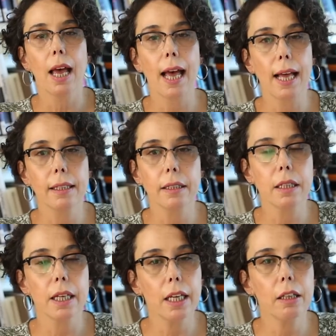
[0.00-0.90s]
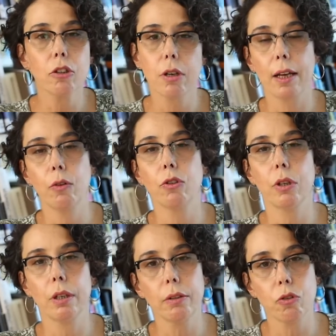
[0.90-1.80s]
and English Language
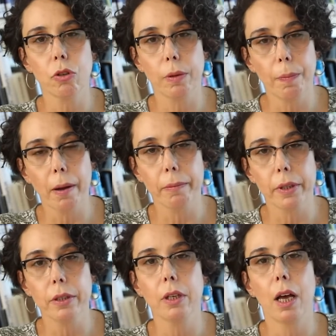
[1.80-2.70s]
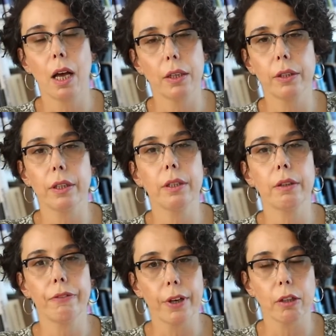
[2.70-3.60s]
and Literature department under
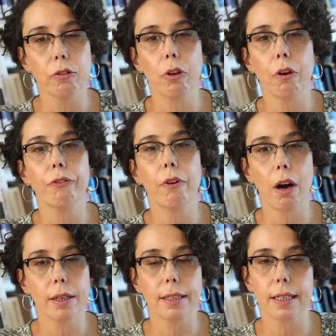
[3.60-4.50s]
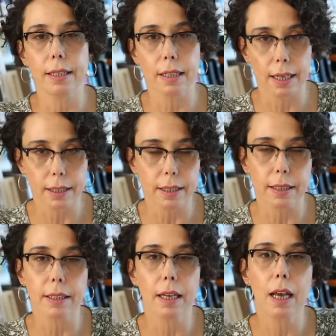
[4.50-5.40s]
the Faculty of Arts and Sciences.